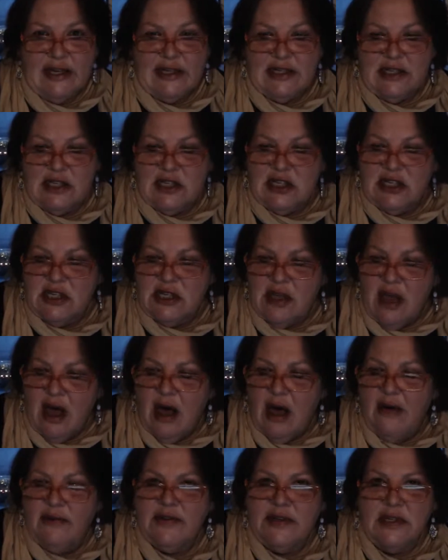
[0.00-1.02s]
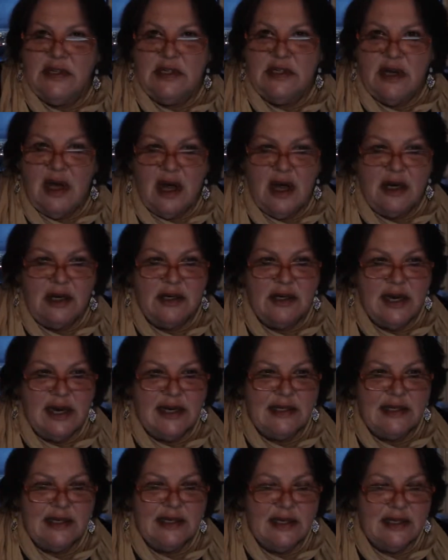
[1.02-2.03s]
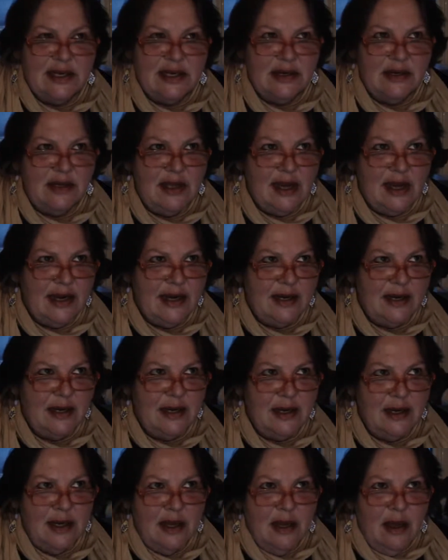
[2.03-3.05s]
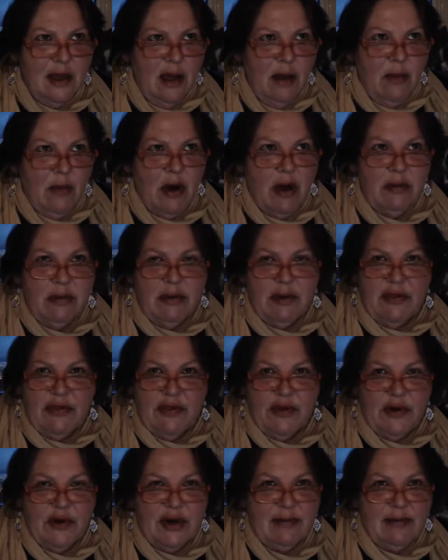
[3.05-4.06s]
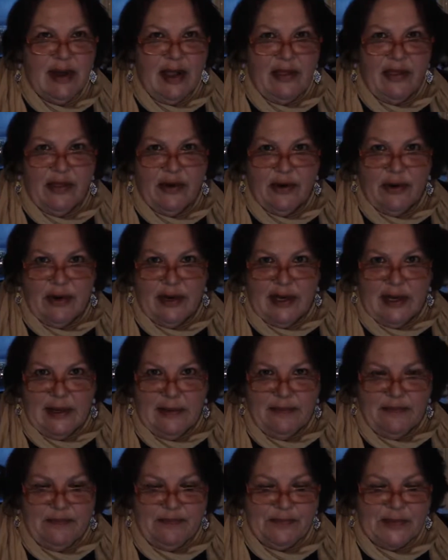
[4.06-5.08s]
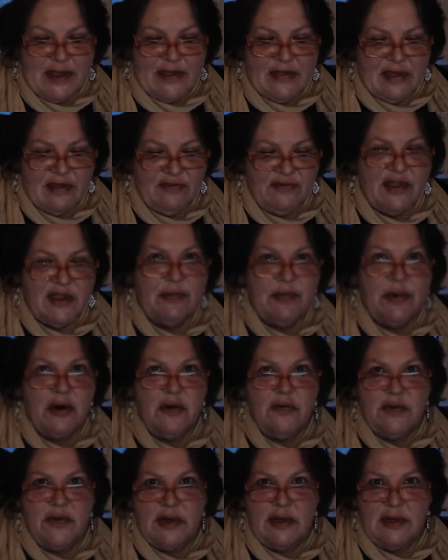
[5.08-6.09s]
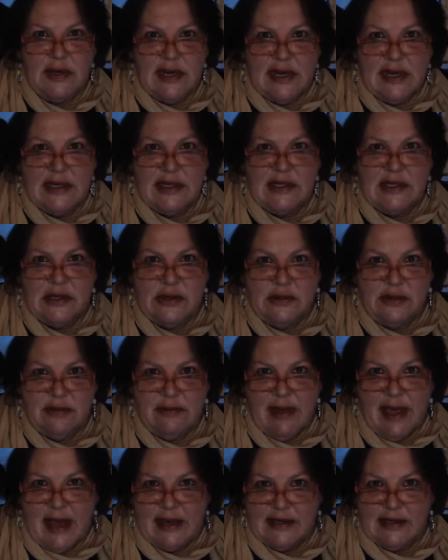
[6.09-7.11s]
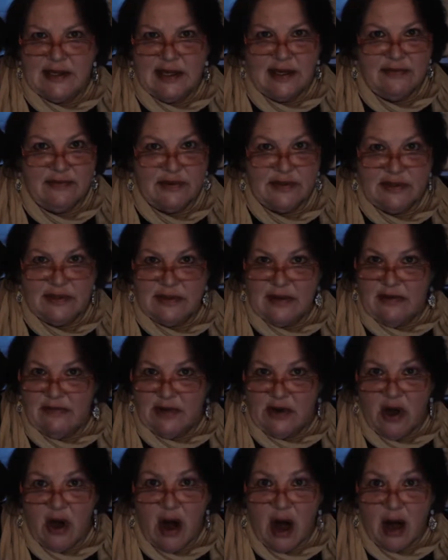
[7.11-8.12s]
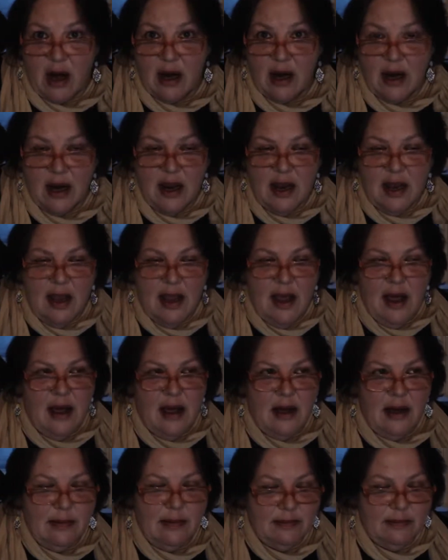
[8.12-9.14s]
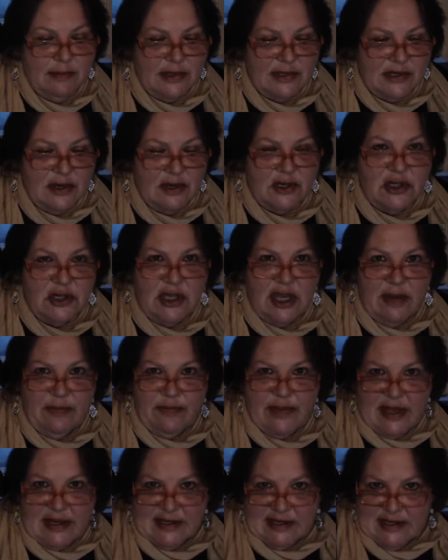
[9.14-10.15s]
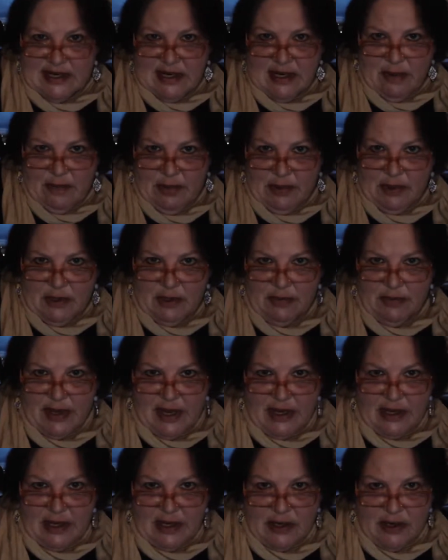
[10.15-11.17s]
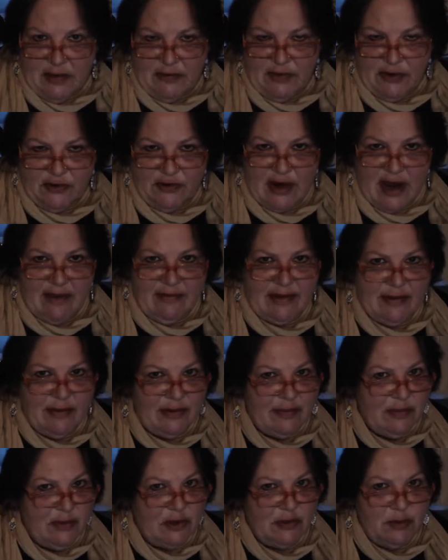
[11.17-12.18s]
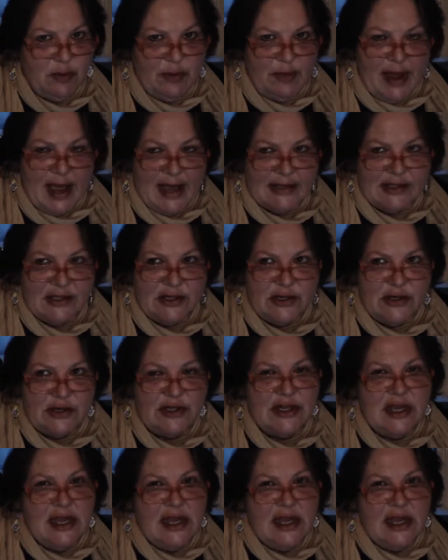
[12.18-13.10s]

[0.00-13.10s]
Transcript: the soft dog crates, and they're like probably 30 by 30. And they fit perfectly into the back seat of a car. As long as you keep that seat up a little bit. If you're traveling with multiple passengers,